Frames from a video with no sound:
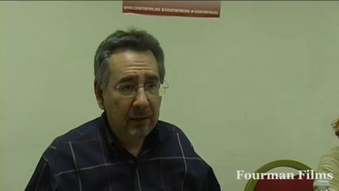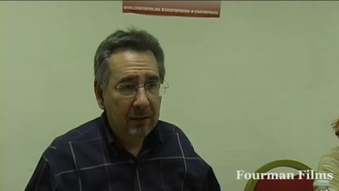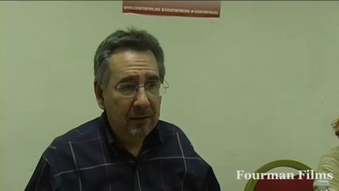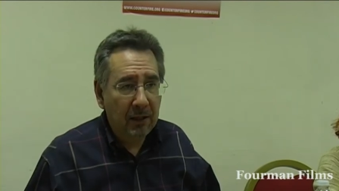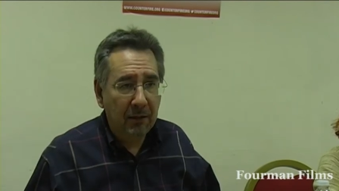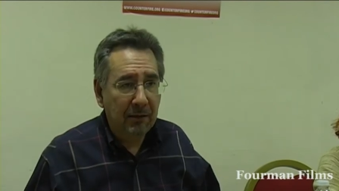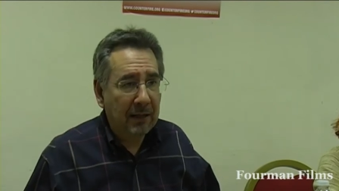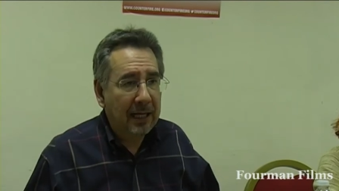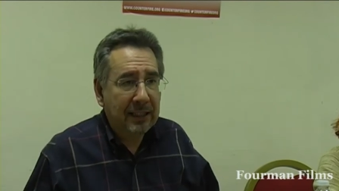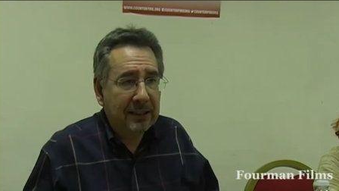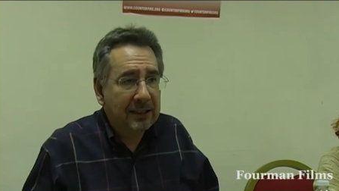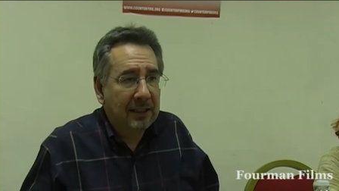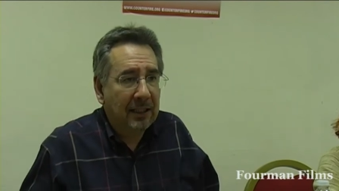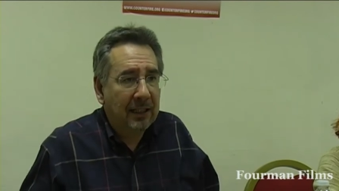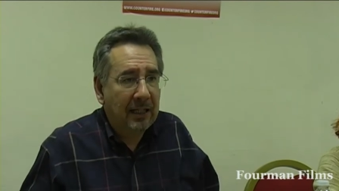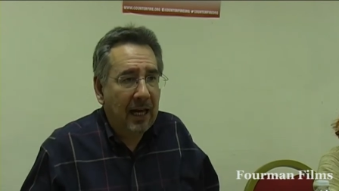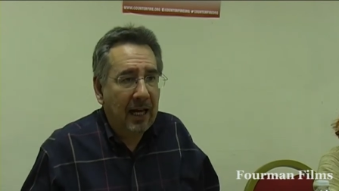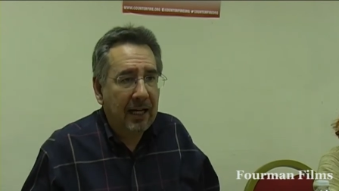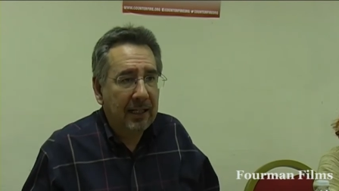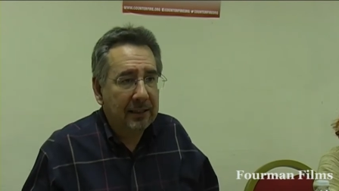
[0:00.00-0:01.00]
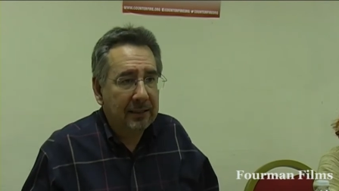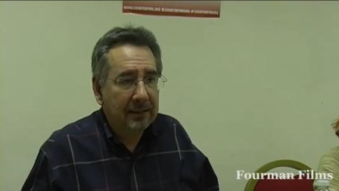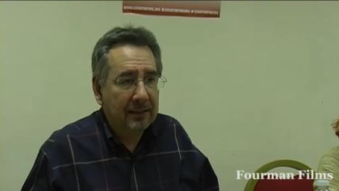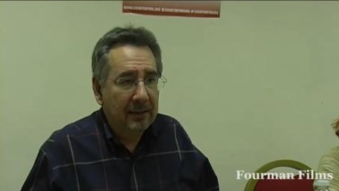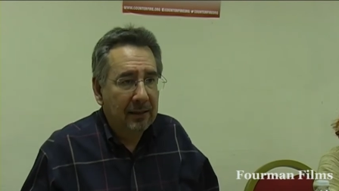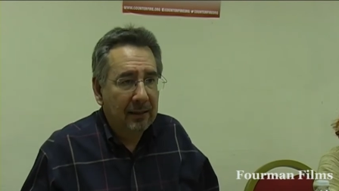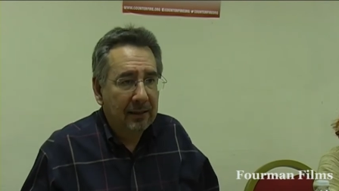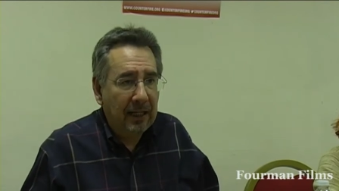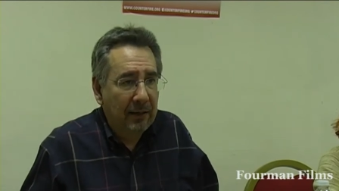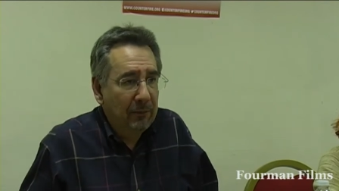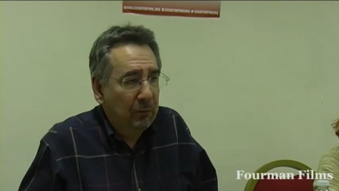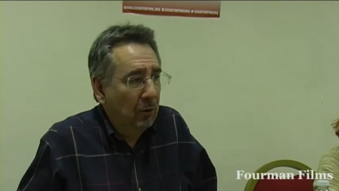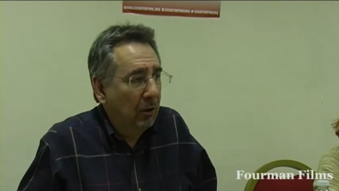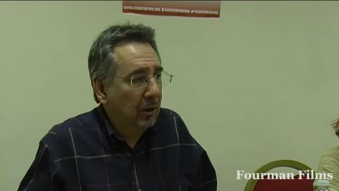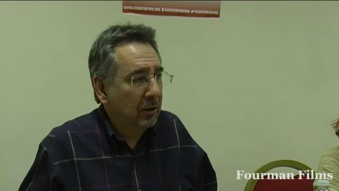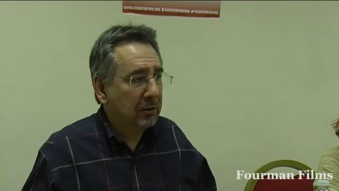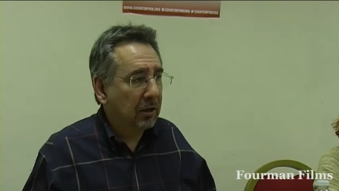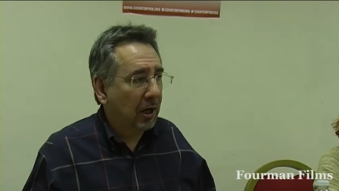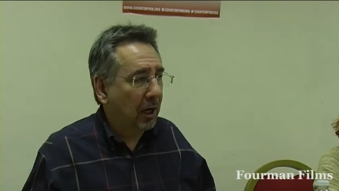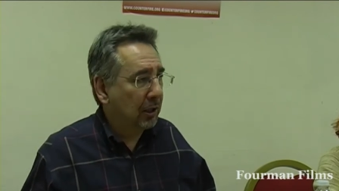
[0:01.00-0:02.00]
No, that isn't the case. They've
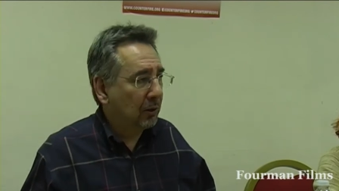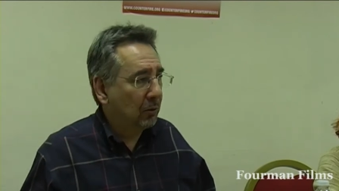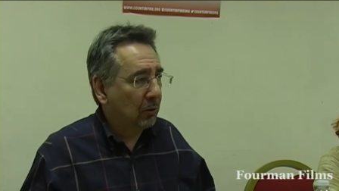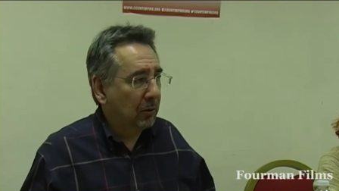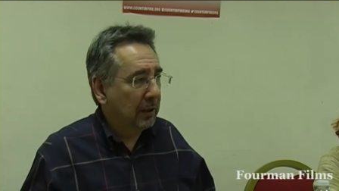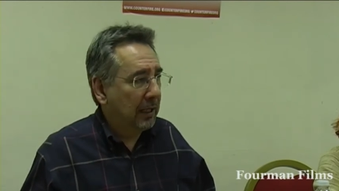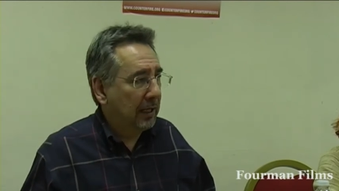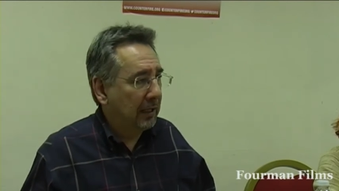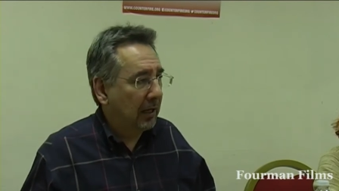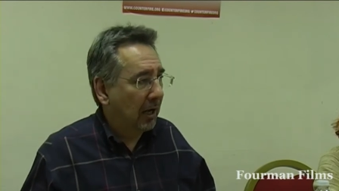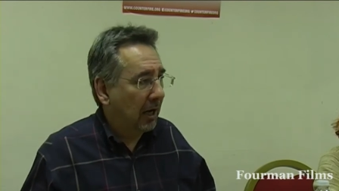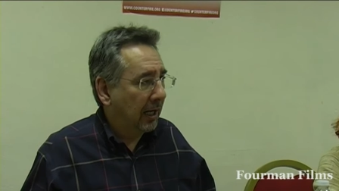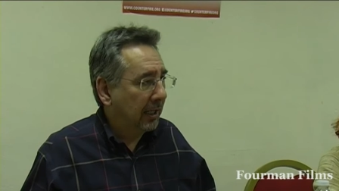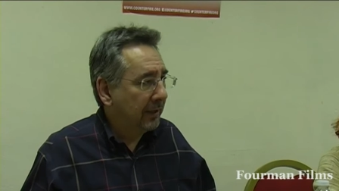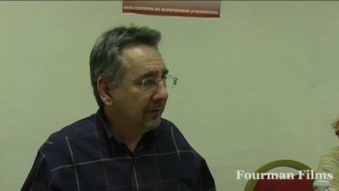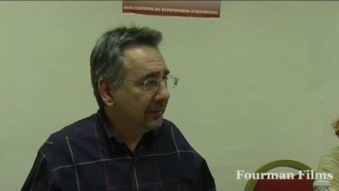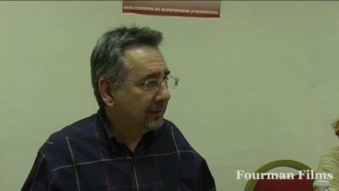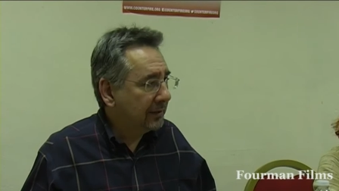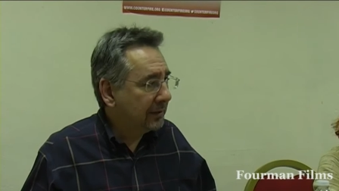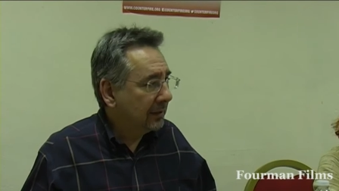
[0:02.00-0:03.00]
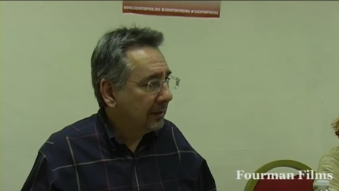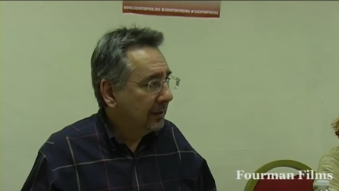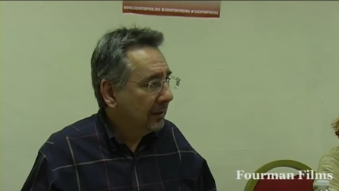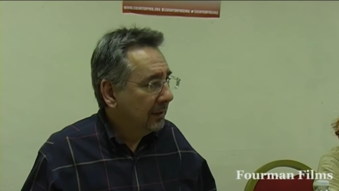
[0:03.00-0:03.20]
worked hard all their lives.